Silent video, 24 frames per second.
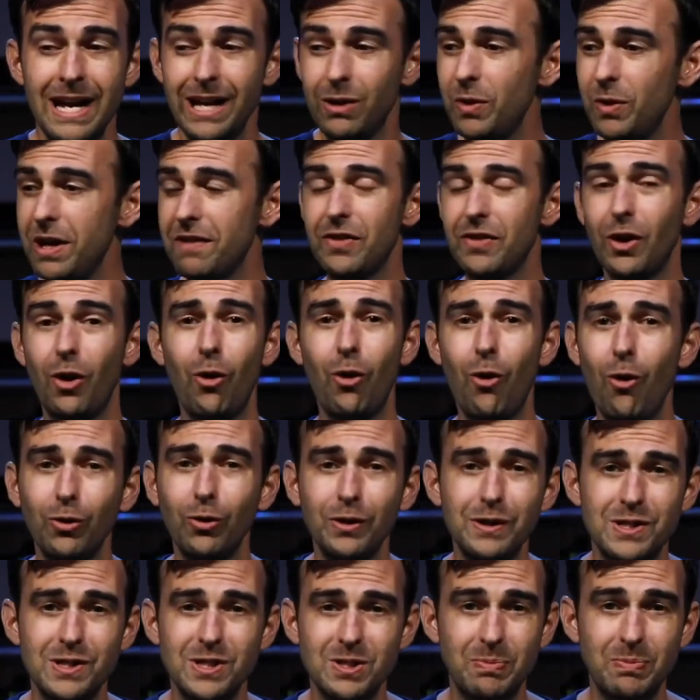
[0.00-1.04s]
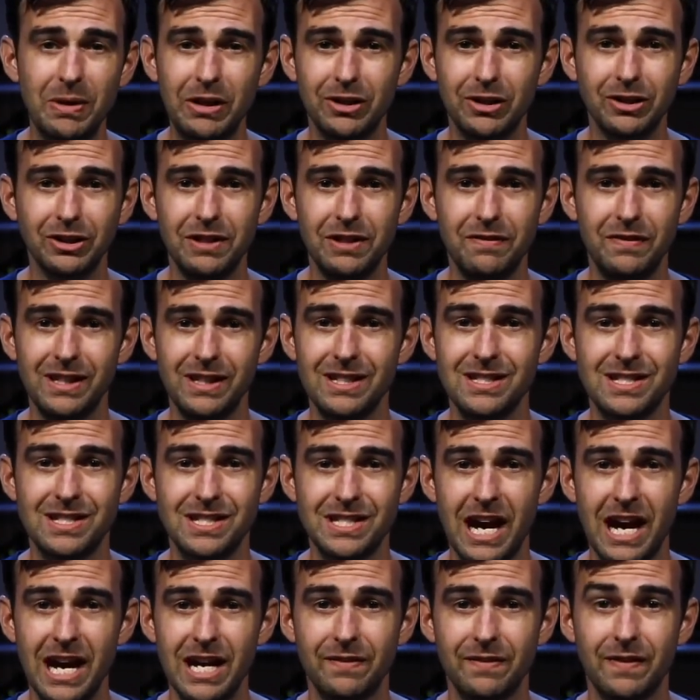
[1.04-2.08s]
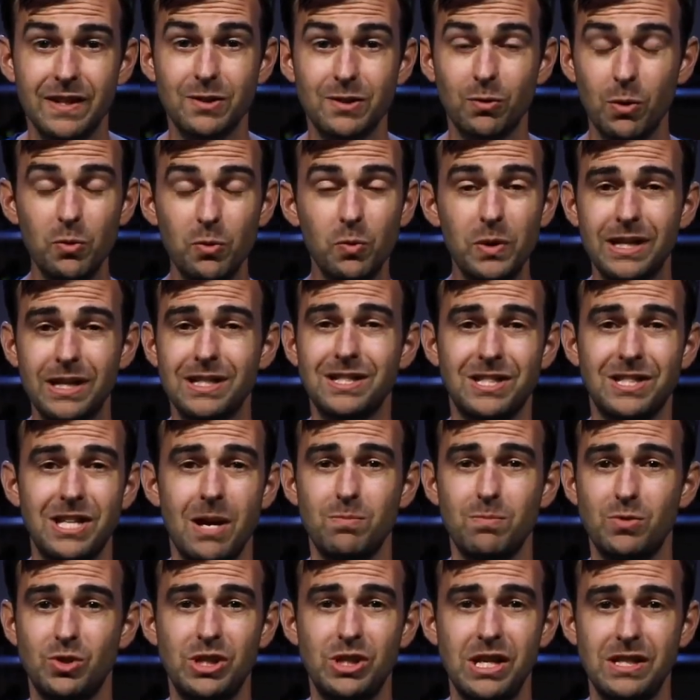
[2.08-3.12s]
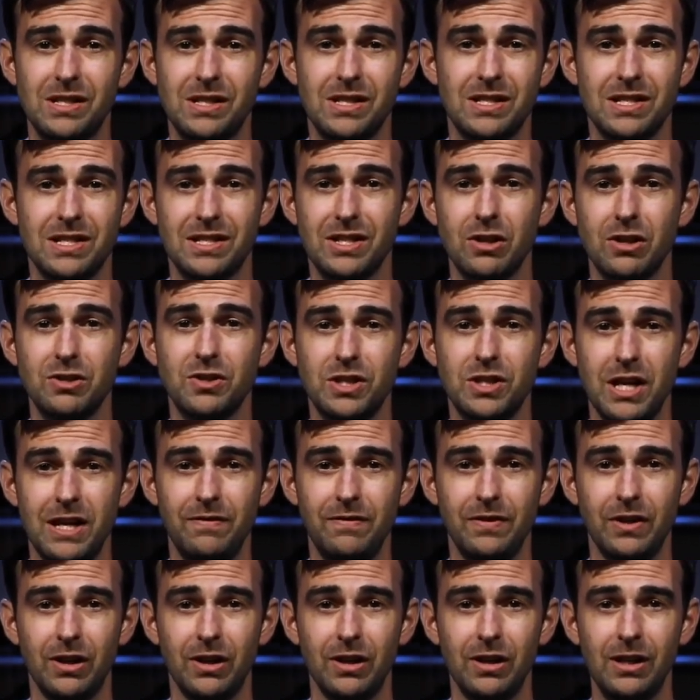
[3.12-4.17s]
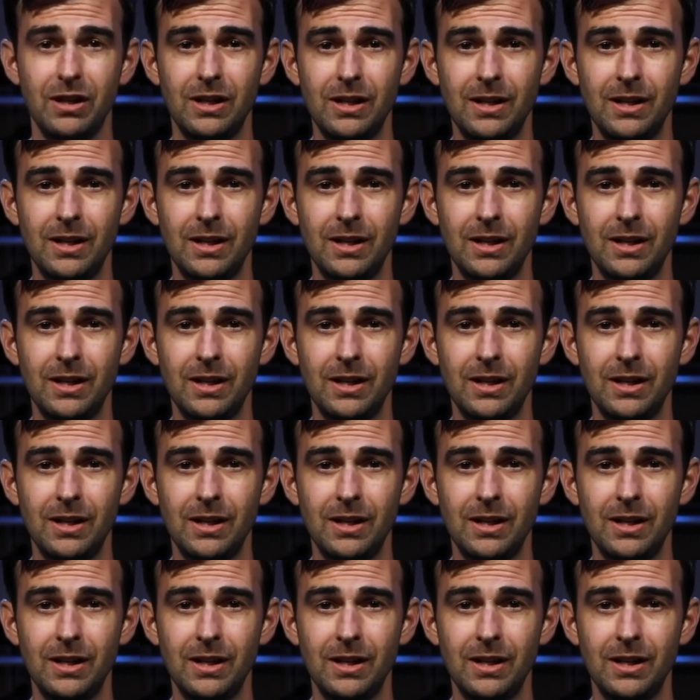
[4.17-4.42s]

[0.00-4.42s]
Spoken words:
and we have the Holy Spirit living inside of us when we accept Jesus as our Savior.